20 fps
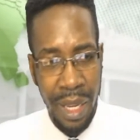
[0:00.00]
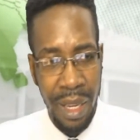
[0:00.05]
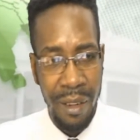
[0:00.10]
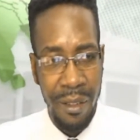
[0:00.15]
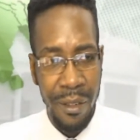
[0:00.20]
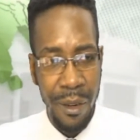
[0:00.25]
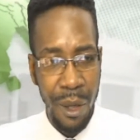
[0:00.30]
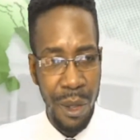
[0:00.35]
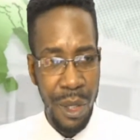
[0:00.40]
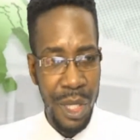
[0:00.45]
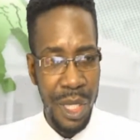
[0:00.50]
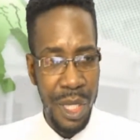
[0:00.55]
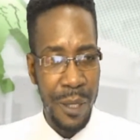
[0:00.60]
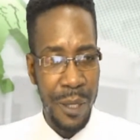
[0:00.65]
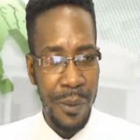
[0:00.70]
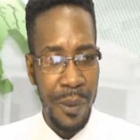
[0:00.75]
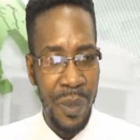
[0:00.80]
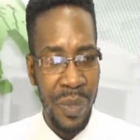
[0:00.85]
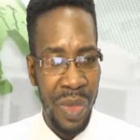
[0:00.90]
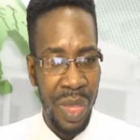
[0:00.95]
Folks,
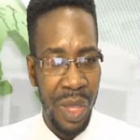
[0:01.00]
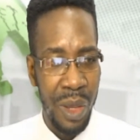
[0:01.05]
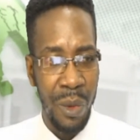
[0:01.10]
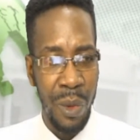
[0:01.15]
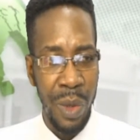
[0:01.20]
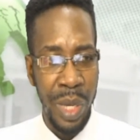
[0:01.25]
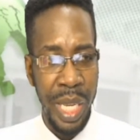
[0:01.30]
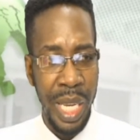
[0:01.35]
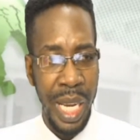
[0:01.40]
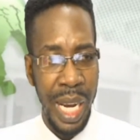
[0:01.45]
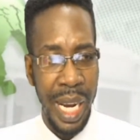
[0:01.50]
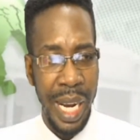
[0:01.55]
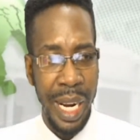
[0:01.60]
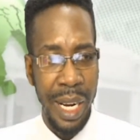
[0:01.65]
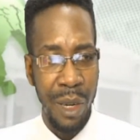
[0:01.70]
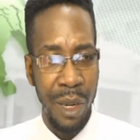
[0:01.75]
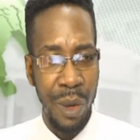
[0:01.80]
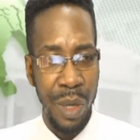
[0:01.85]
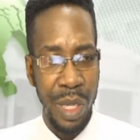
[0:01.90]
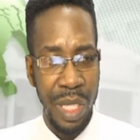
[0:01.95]
we are
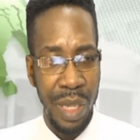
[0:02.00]
going to